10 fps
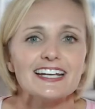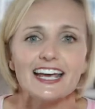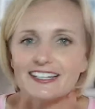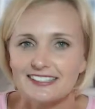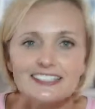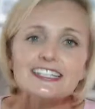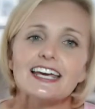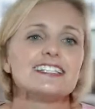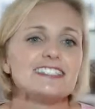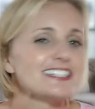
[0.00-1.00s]
and
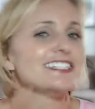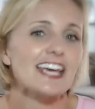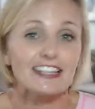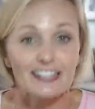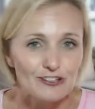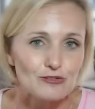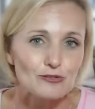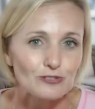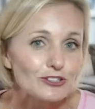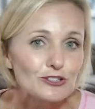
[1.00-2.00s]
today's the day that you
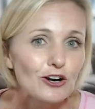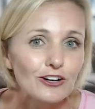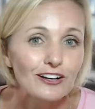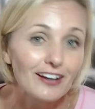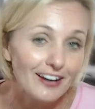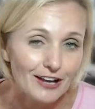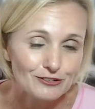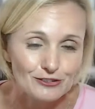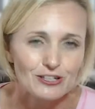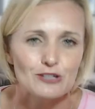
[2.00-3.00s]
start an
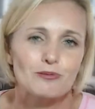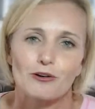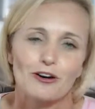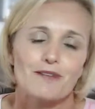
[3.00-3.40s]
exercise program.